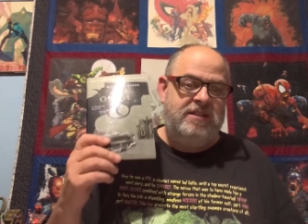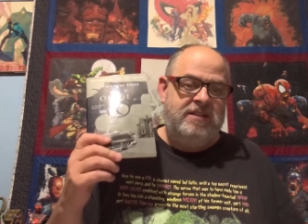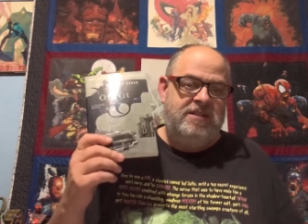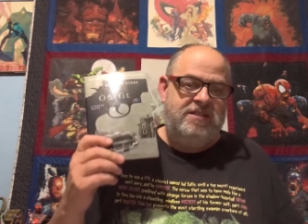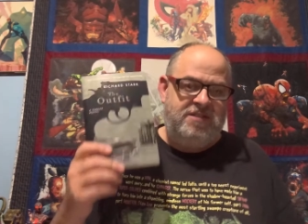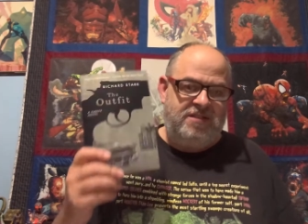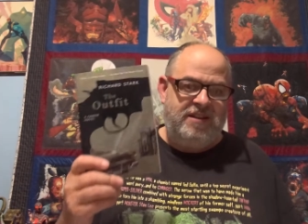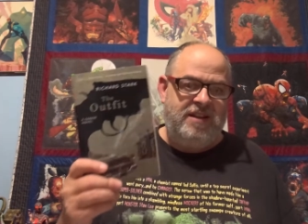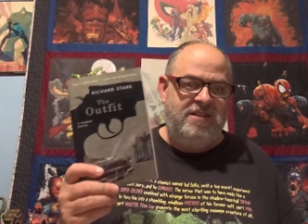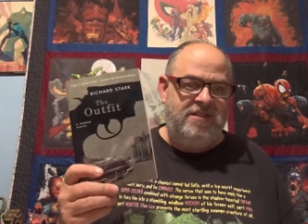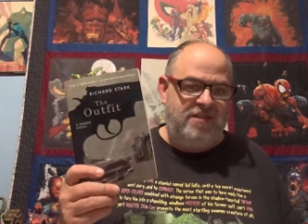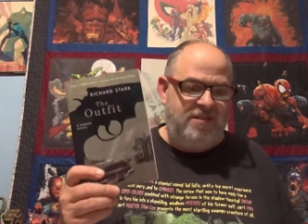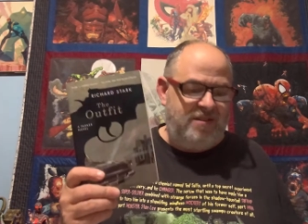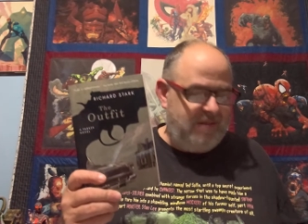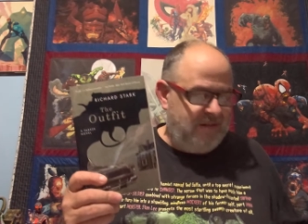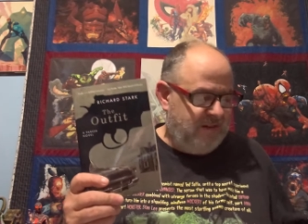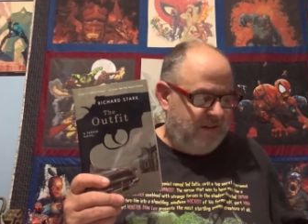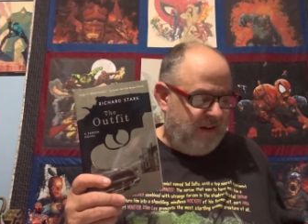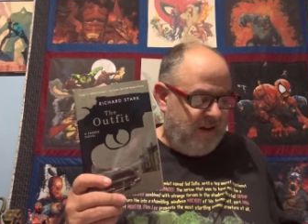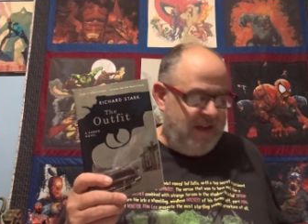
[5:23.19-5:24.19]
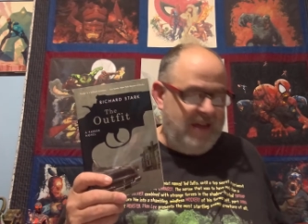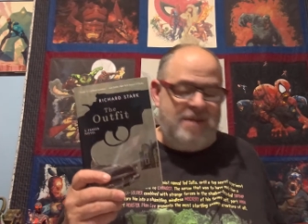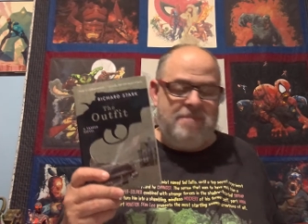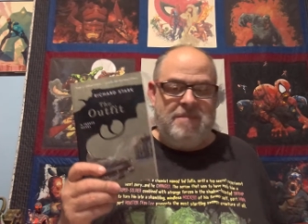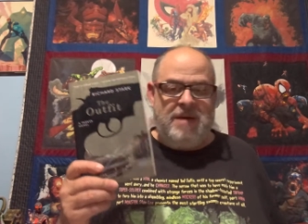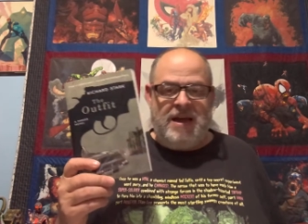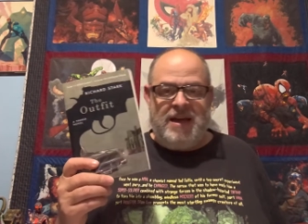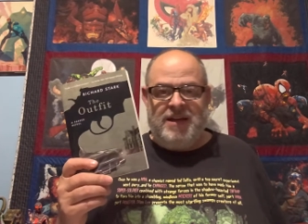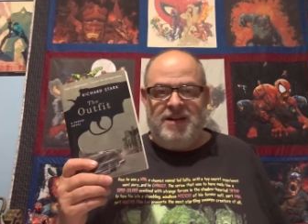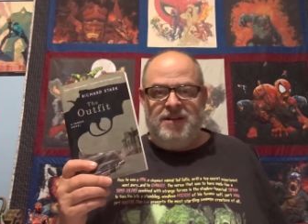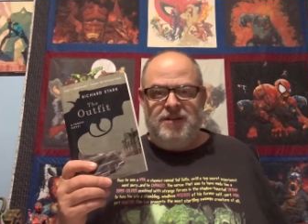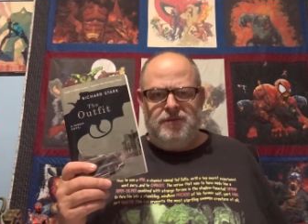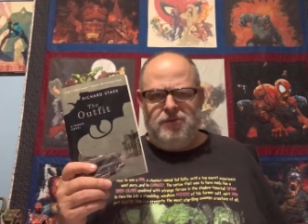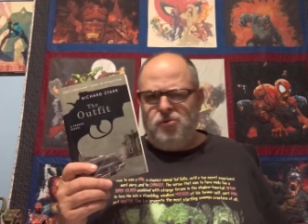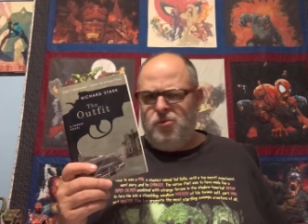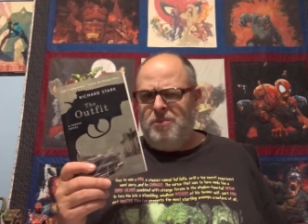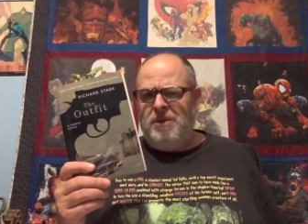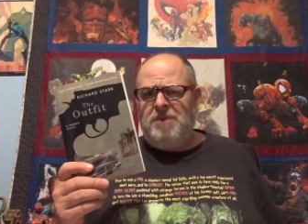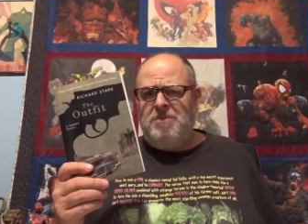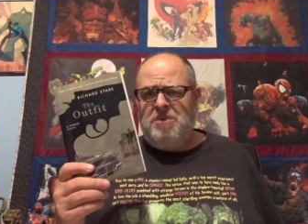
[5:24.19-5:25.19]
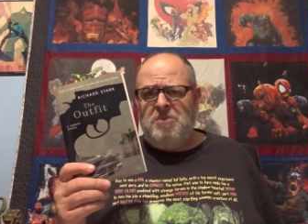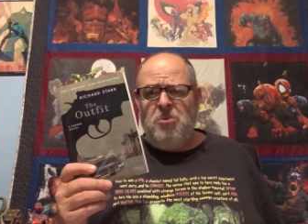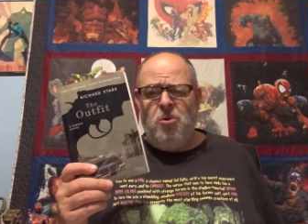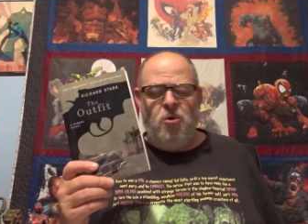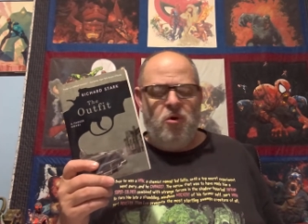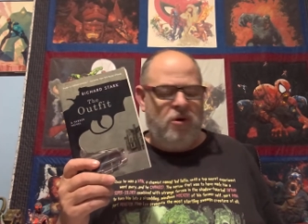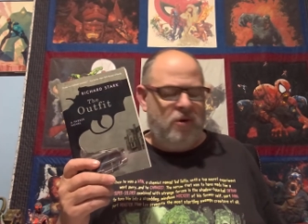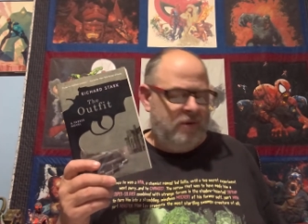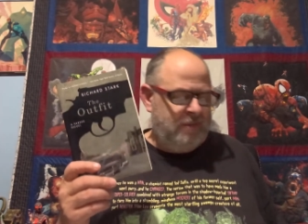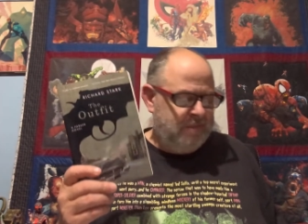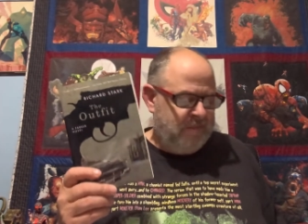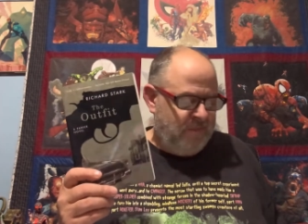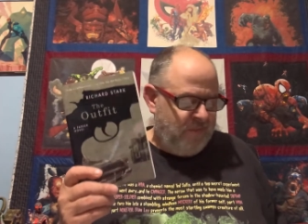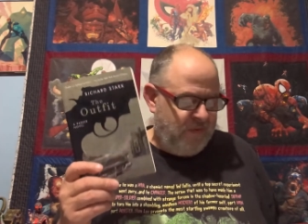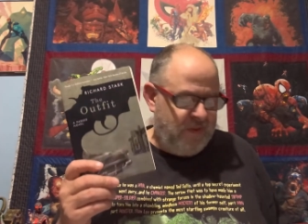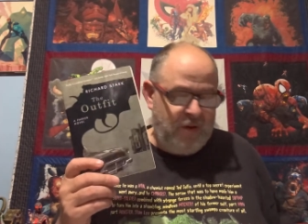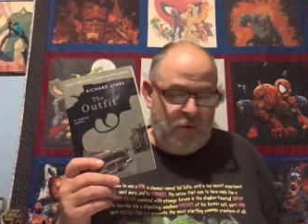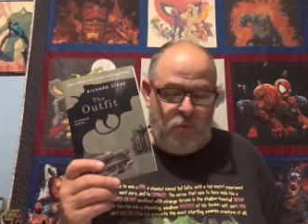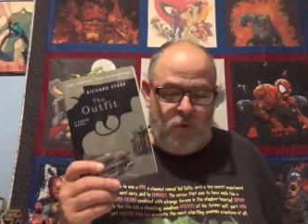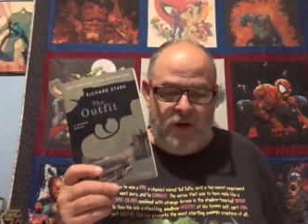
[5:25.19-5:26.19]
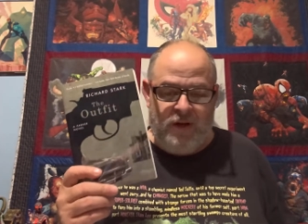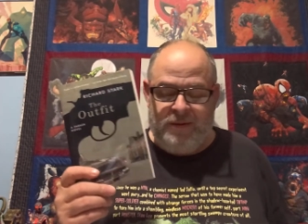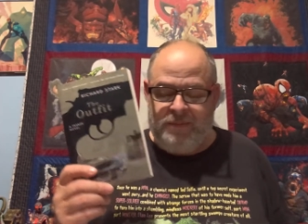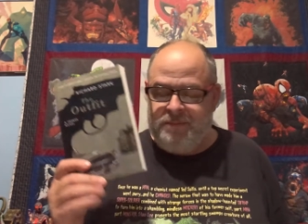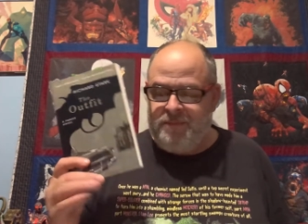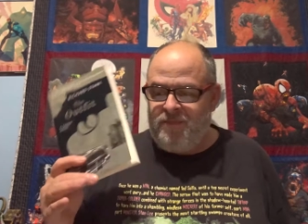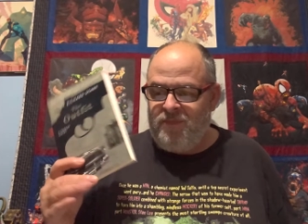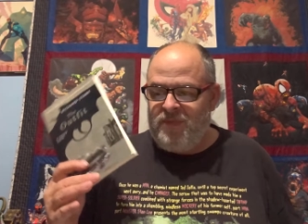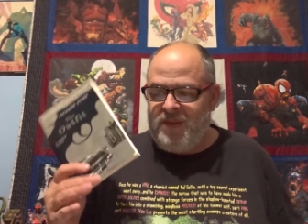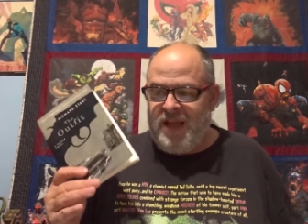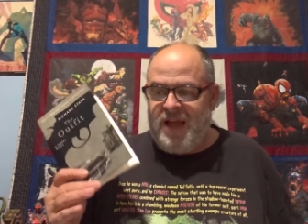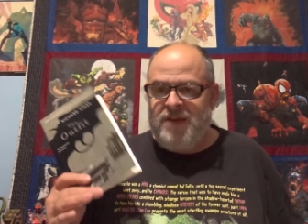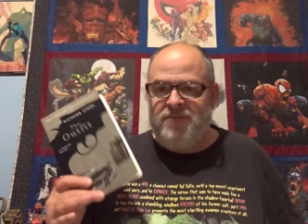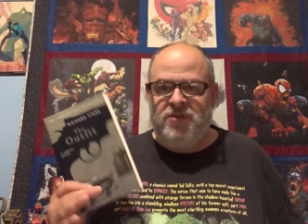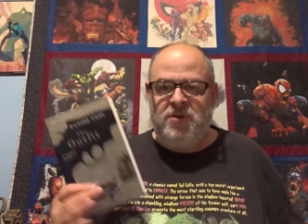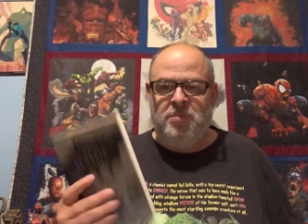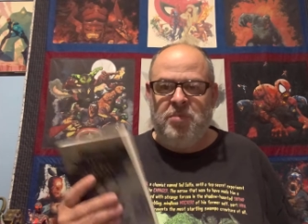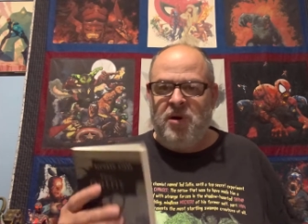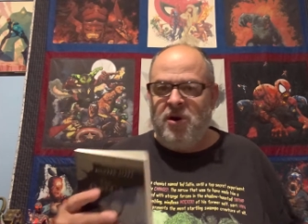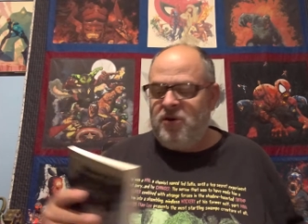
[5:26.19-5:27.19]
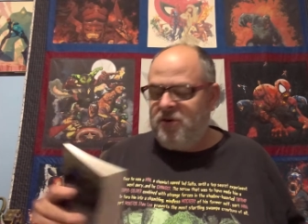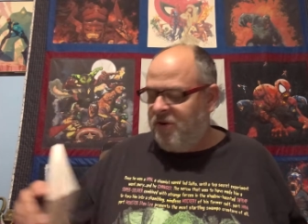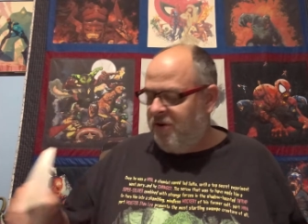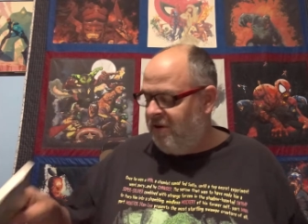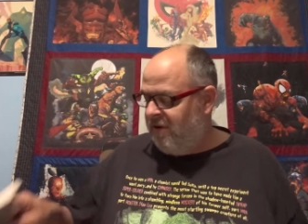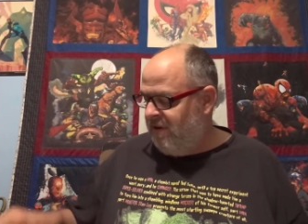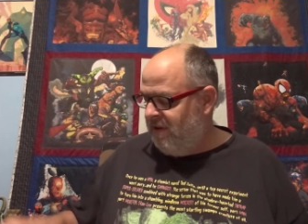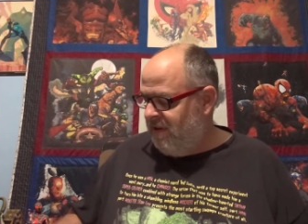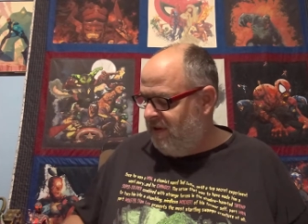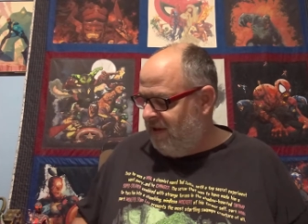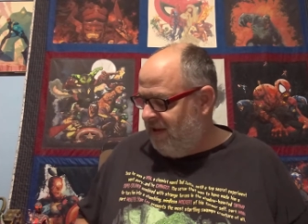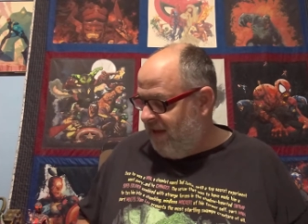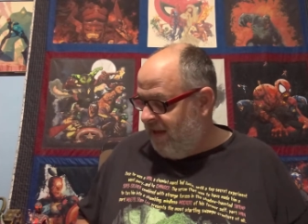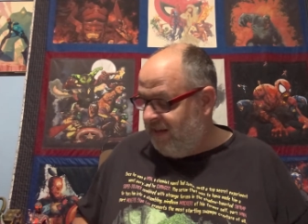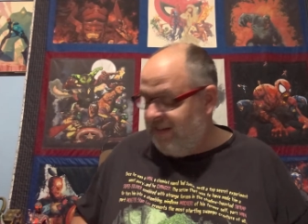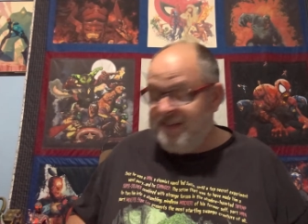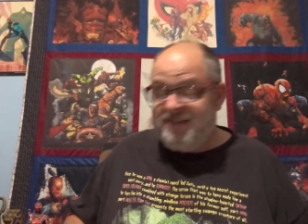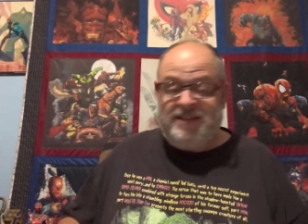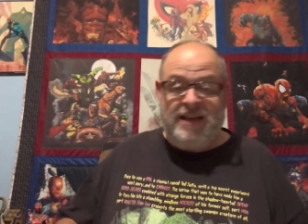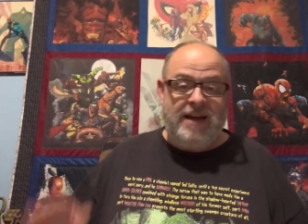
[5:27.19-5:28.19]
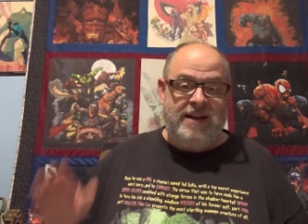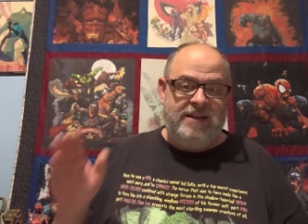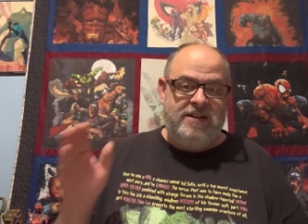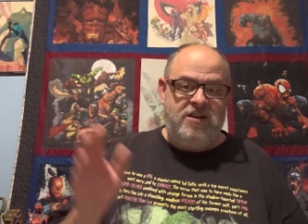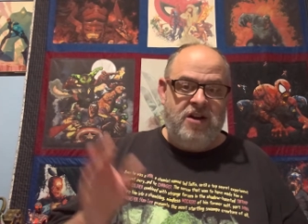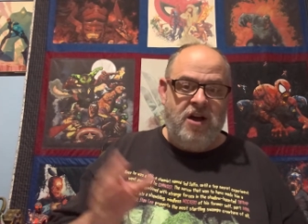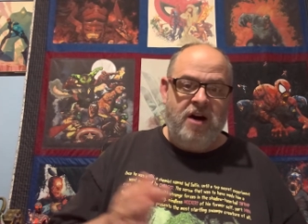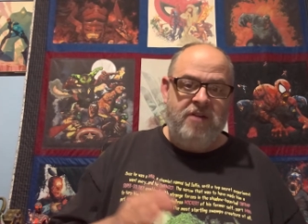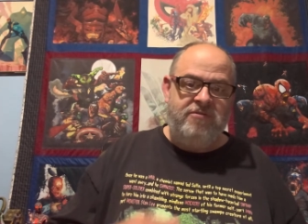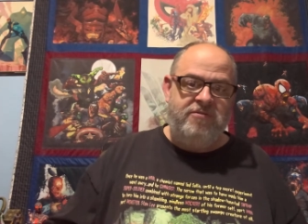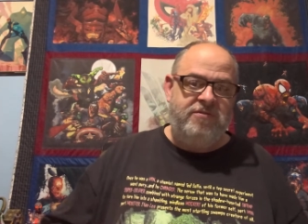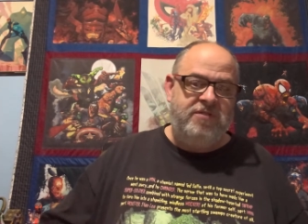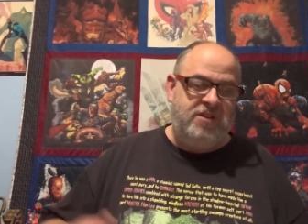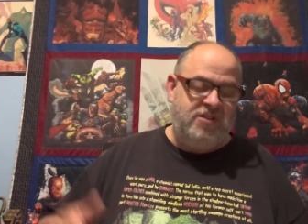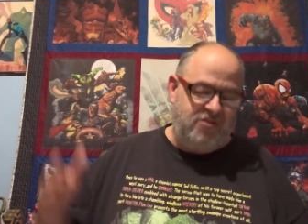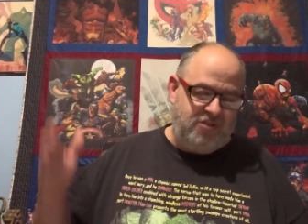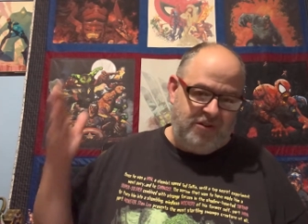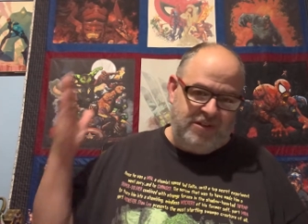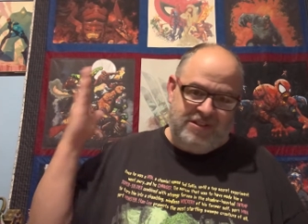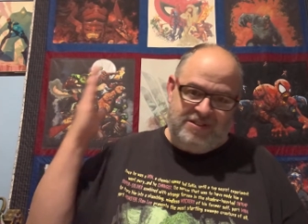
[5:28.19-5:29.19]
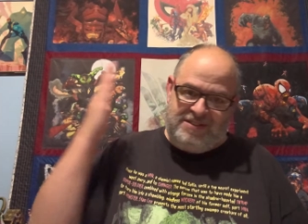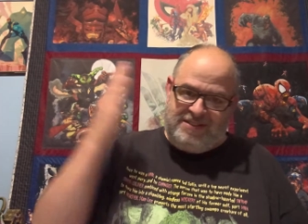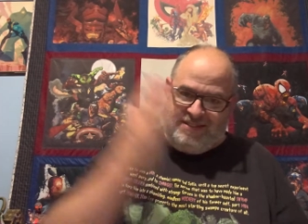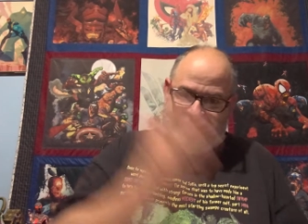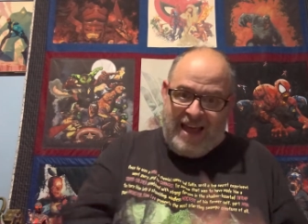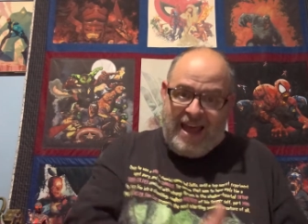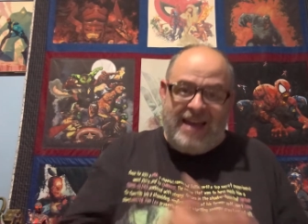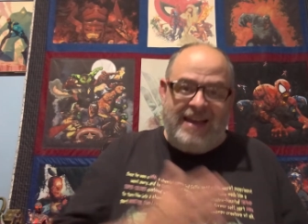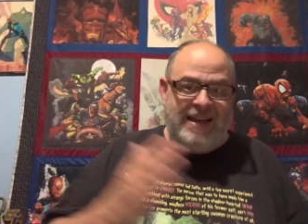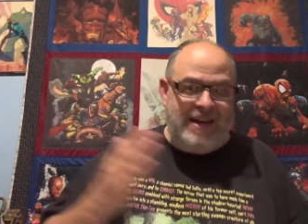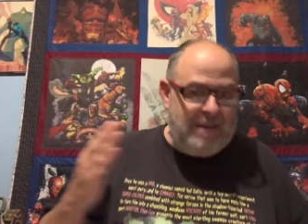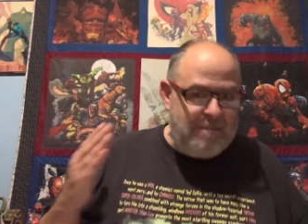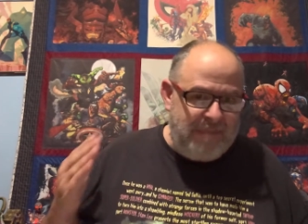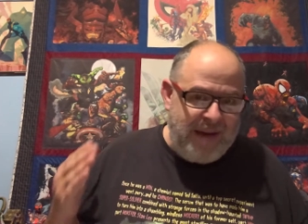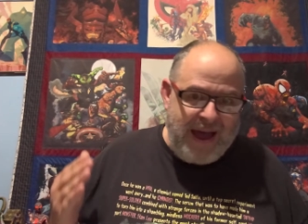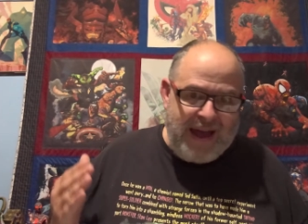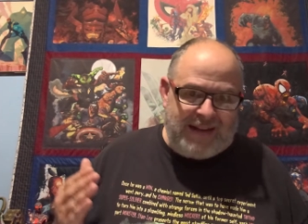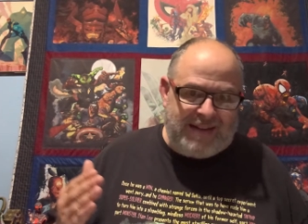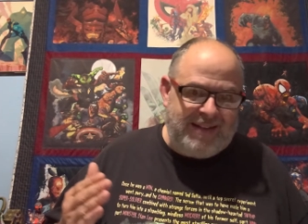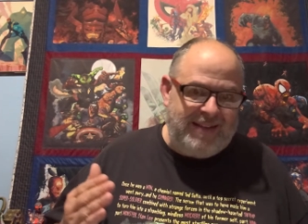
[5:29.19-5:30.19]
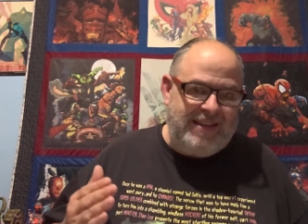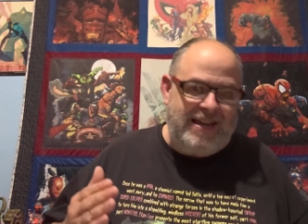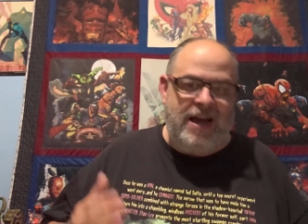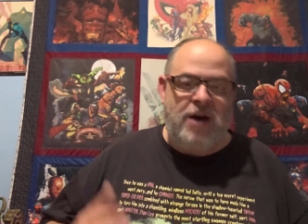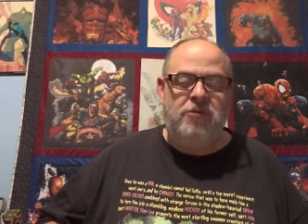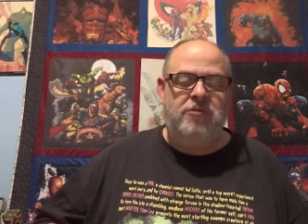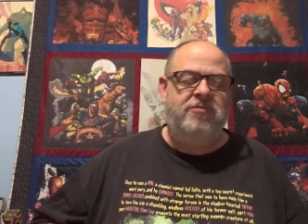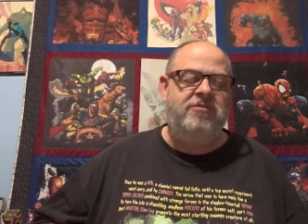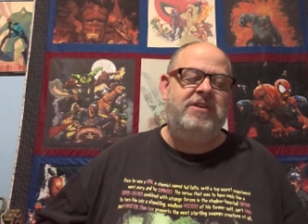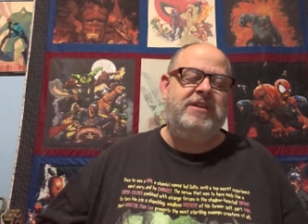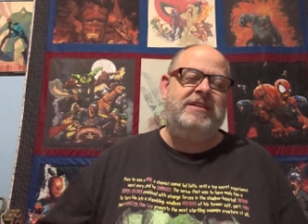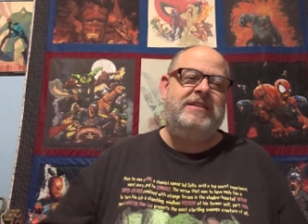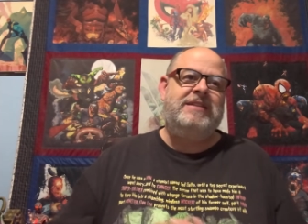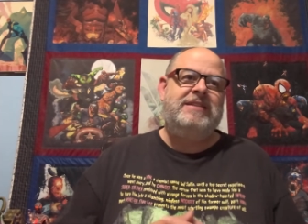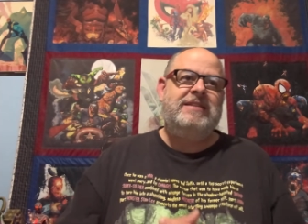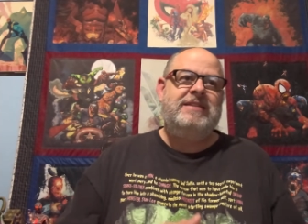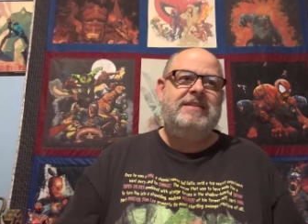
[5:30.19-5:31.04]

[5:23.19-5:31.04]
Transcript: sends a hitman, or maybe more than one, after Parker, and he's had enough, so he's taking it back to the outfit.